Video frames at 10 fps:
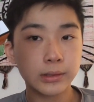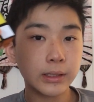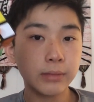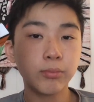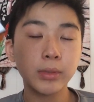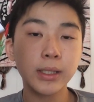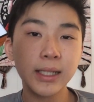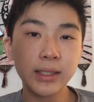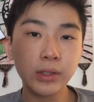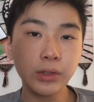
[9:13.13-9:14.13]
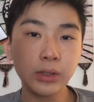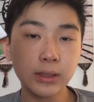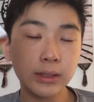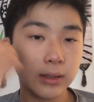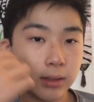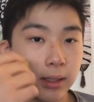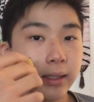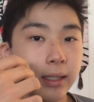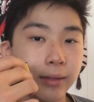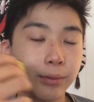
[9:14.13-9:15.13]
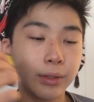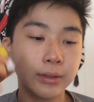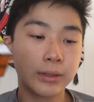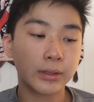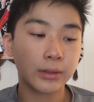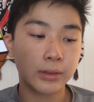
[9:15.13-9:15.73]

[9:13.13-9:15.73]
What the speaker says: See, beginners, like I was,